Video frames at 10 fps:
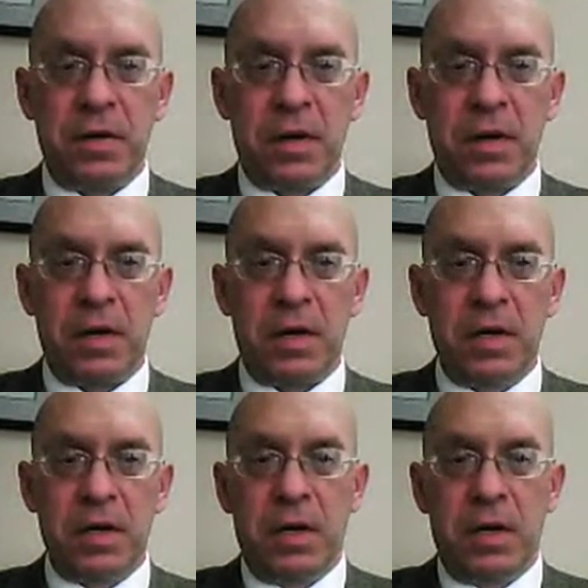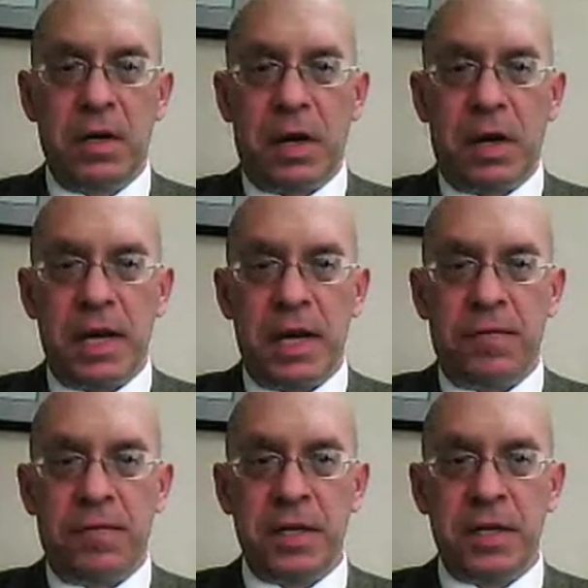I advise people
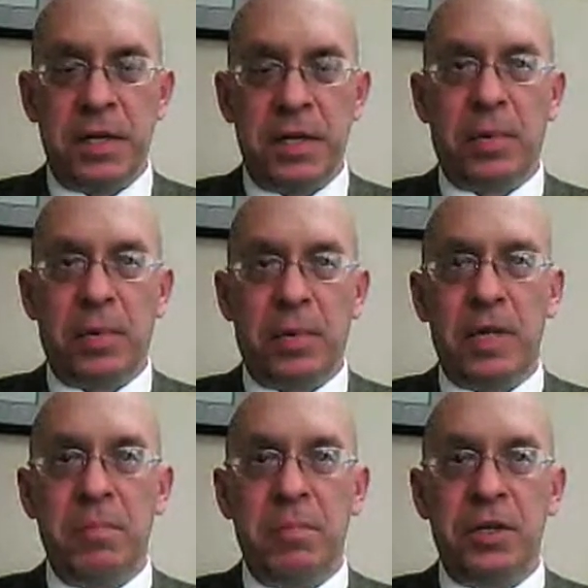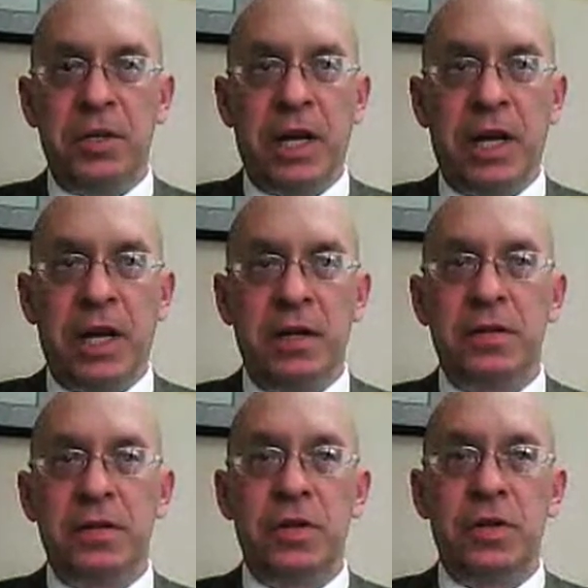in Michigan to take
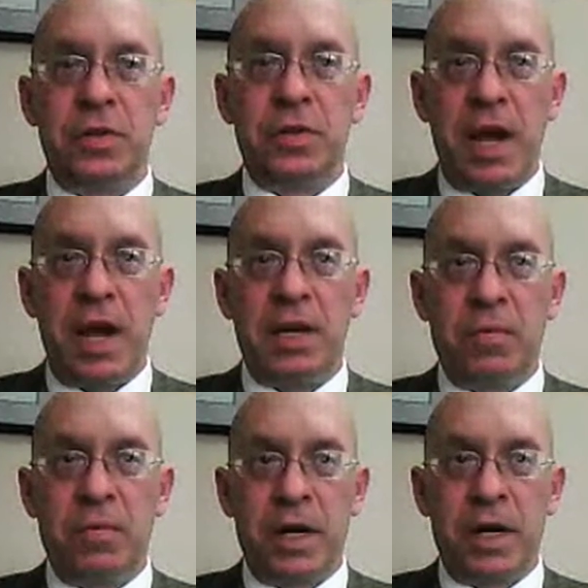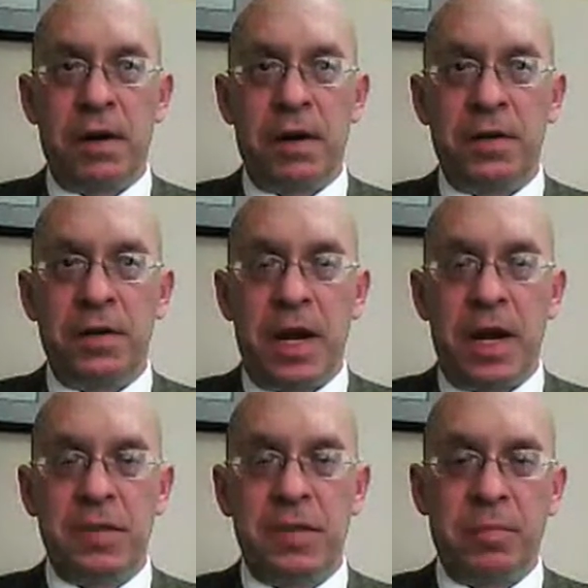whatever test, breath
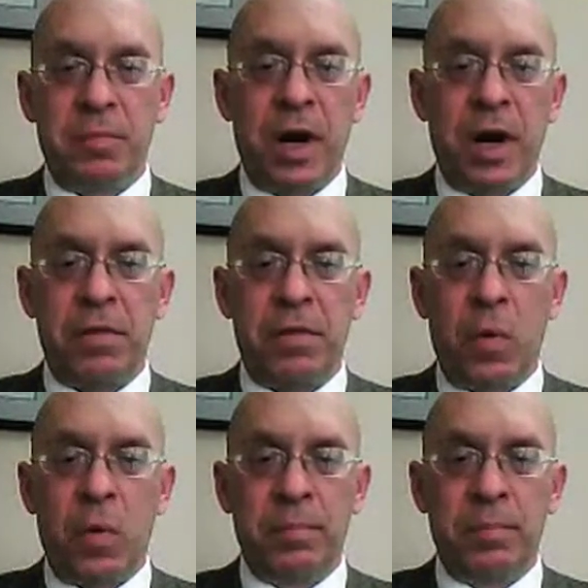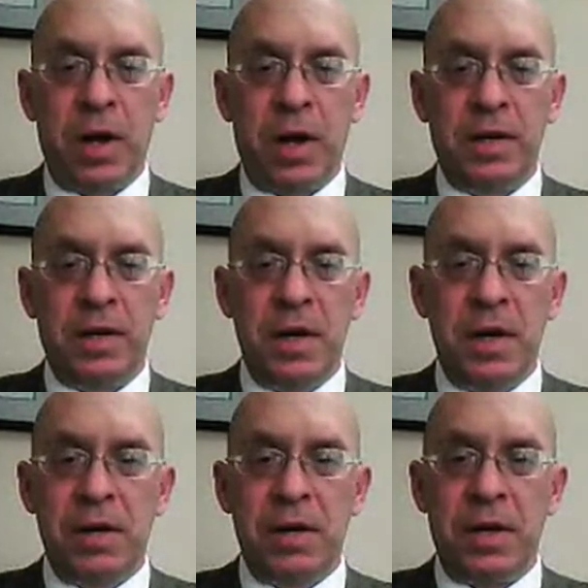or blood, the
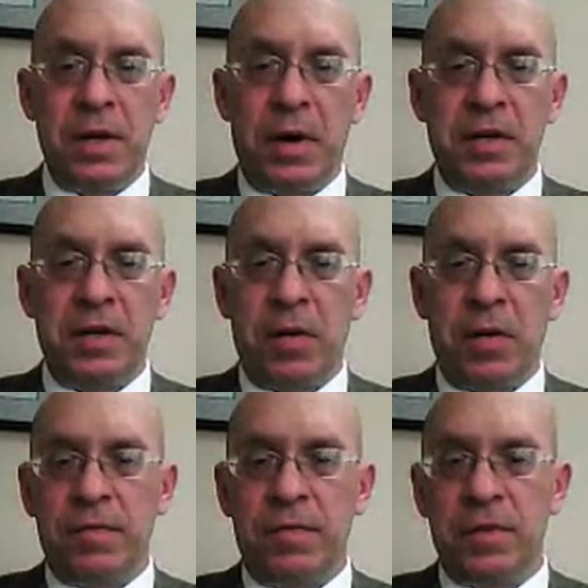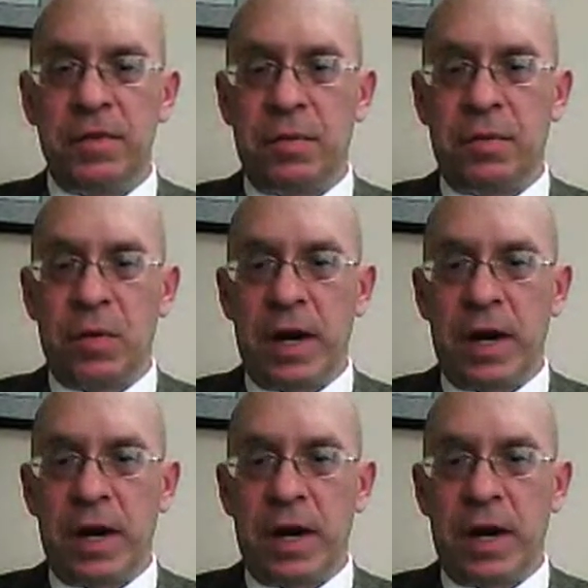arresting officer requests.